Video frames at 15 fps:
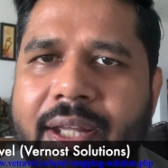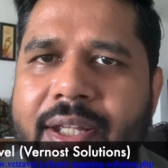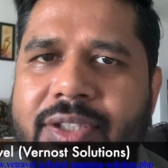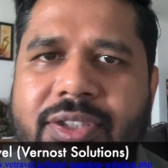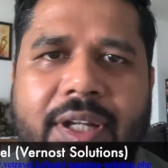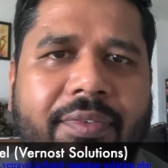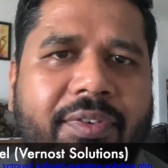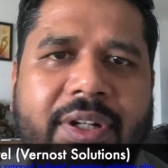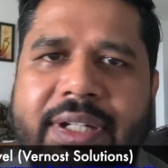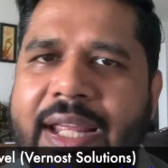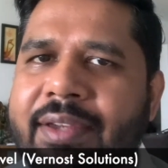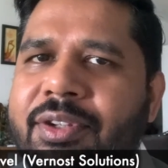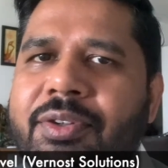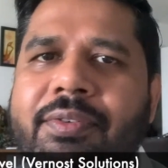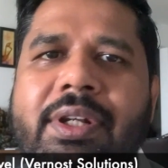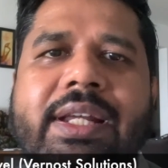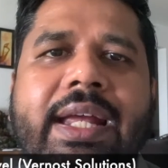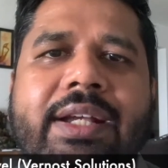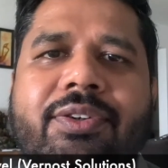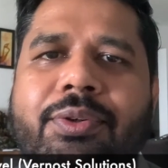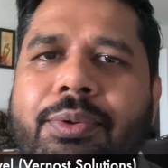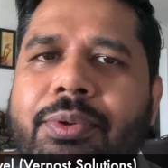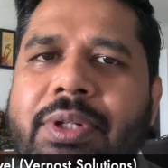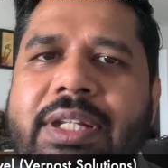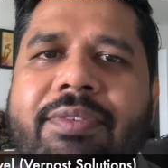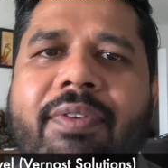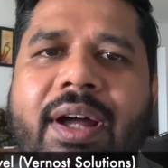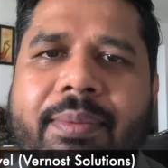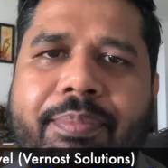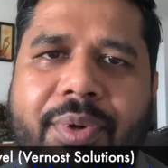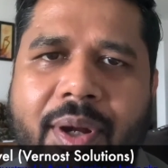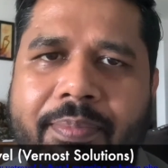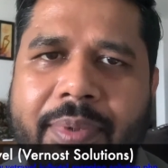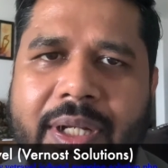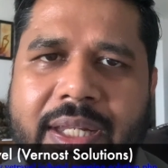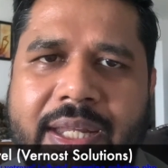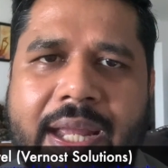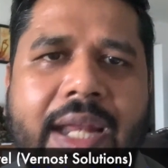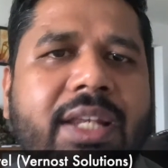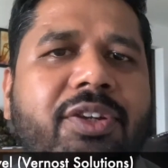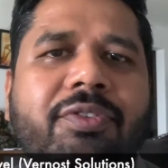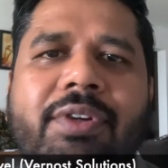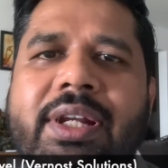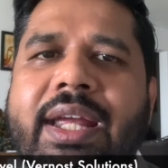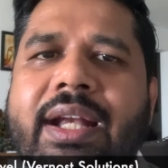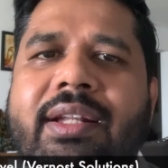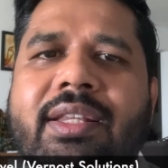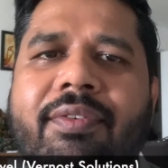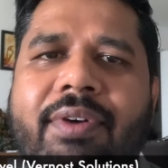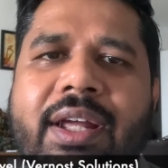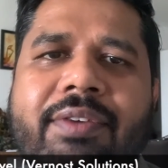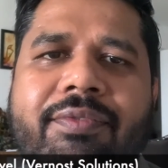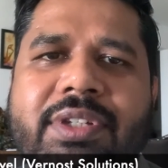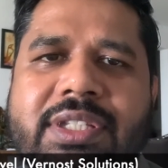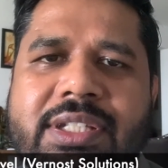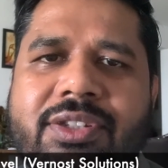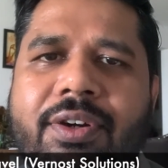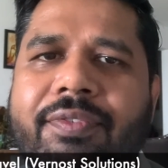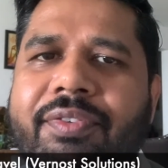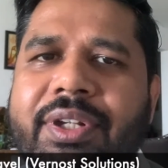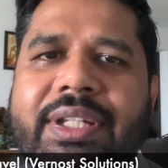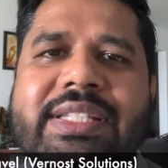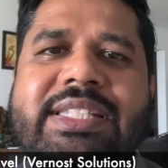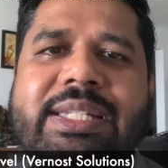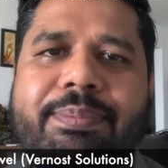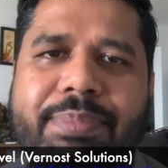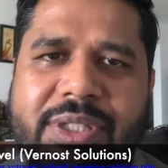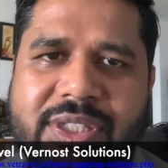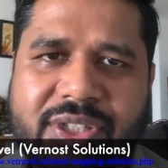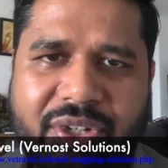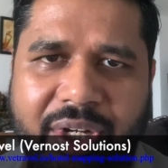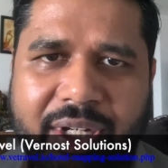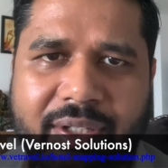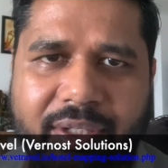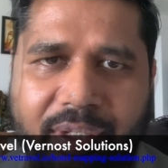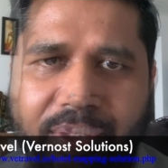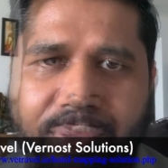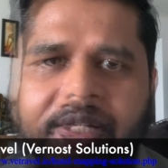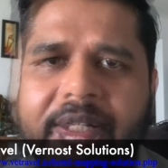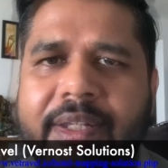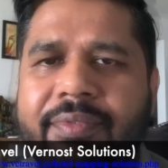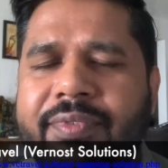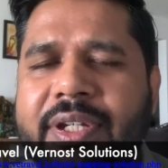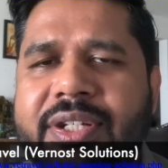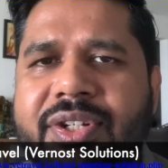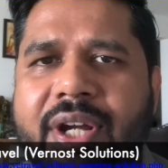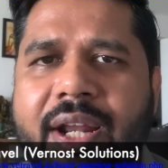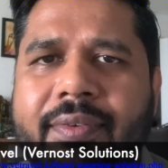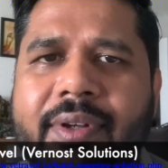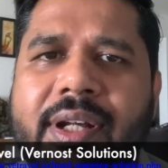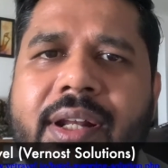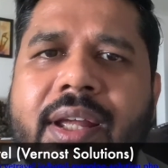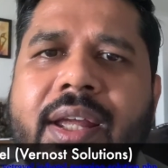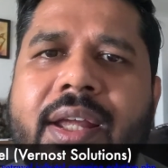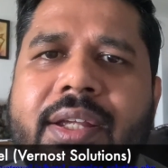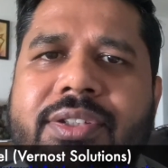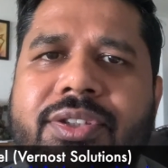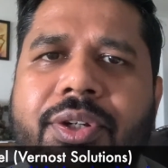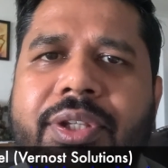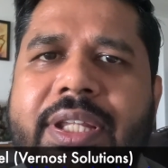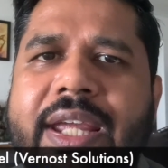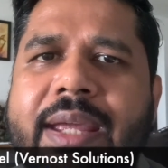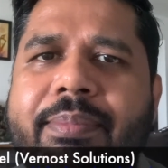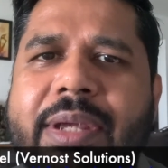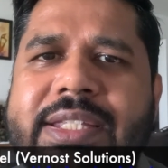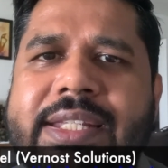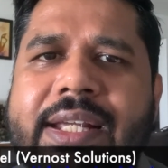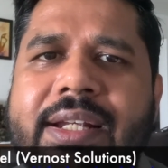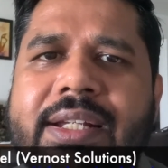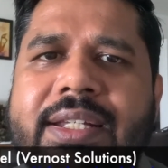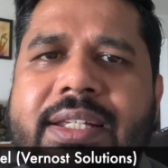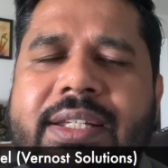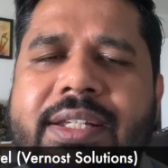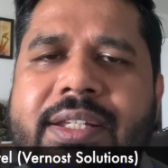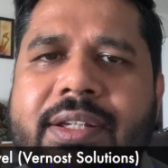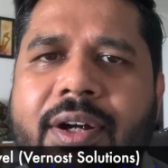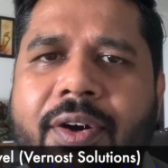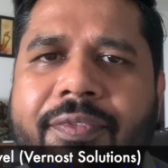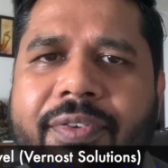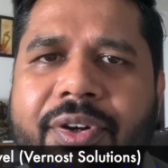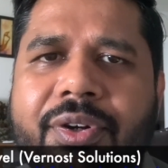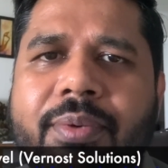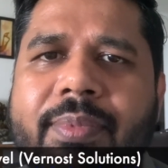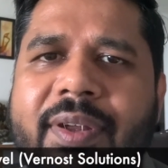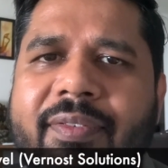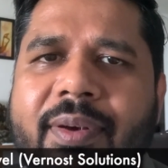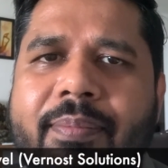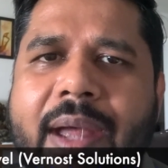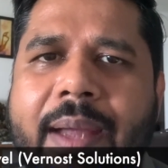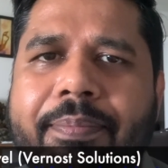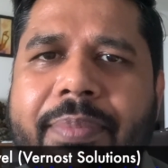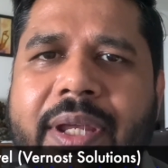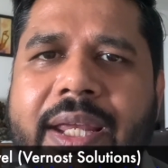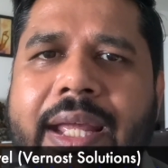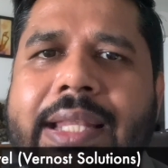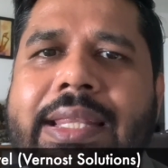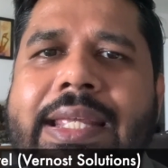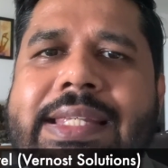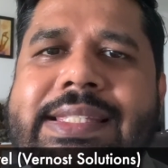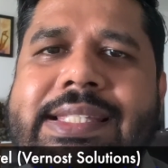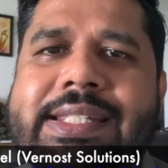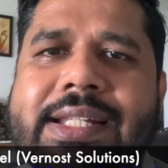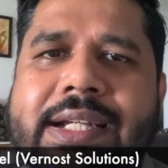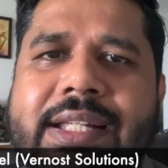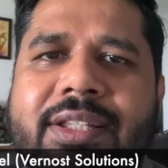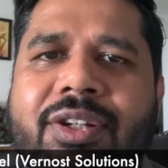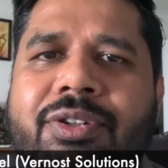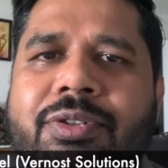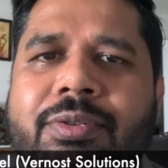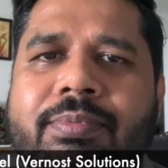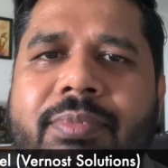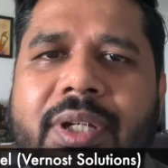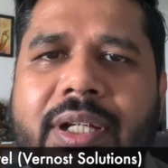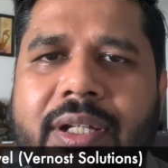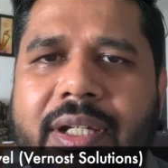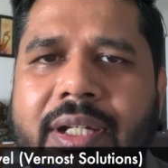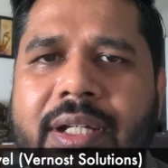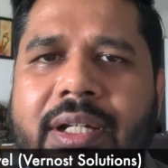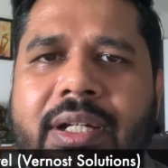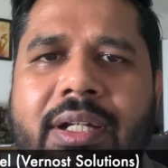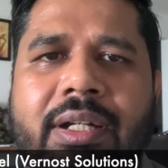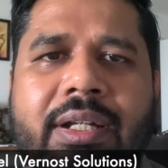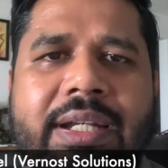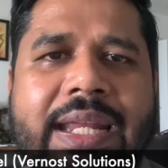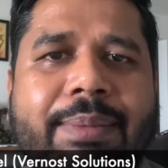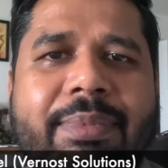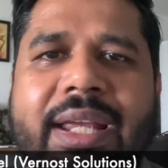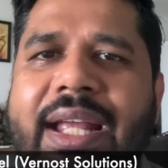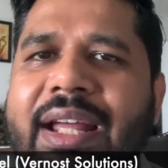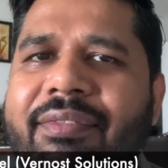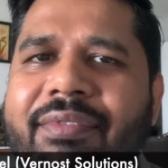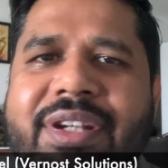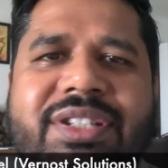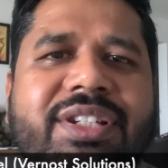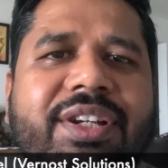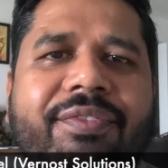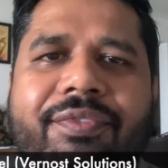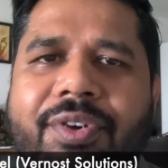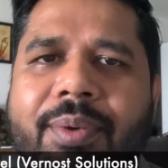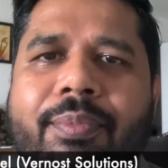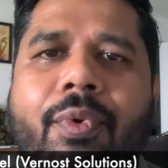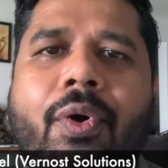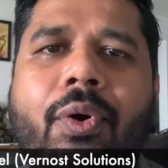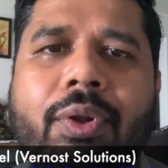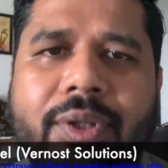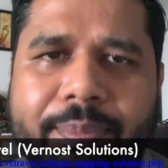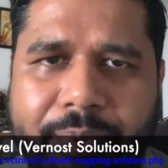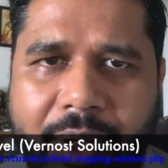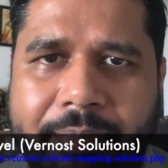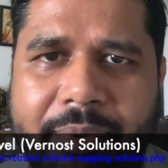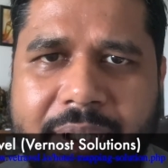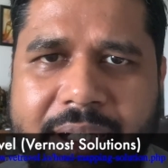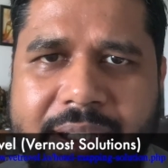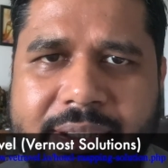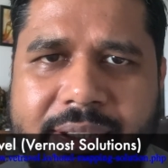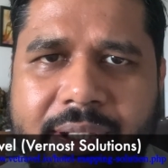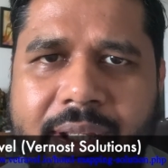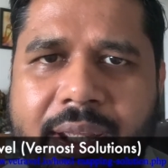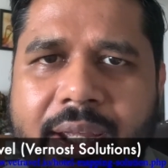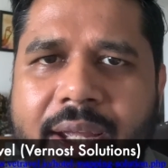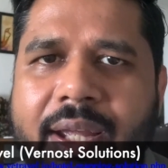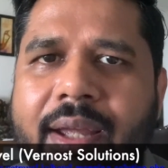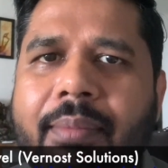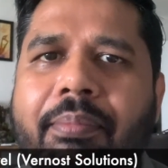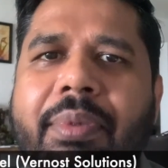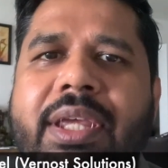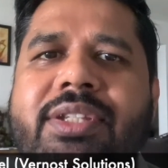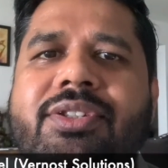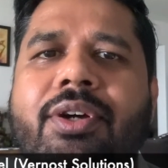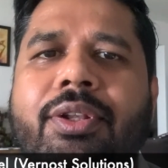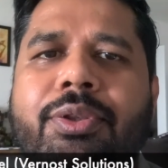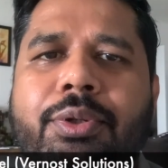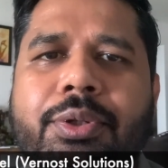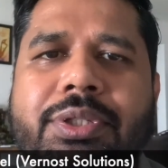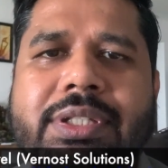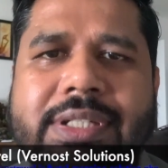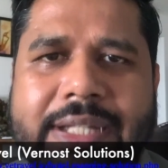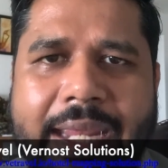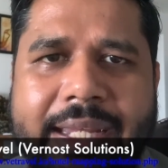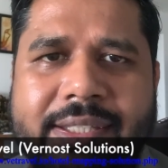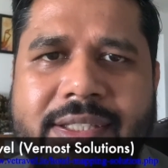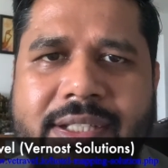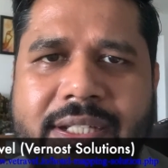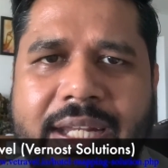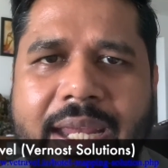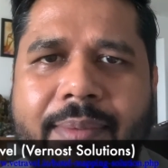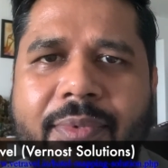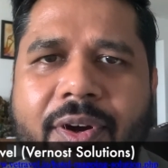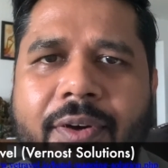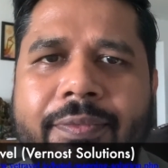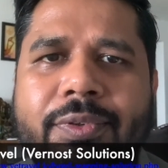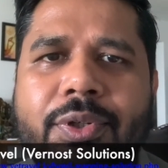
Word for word: So every time you will get only one property, and you will get the one which is offering the cheapest rate at uh, a V Travel. So they basically offer room level mapping, and they study the room uh, naming convention from all the properties based on those text name of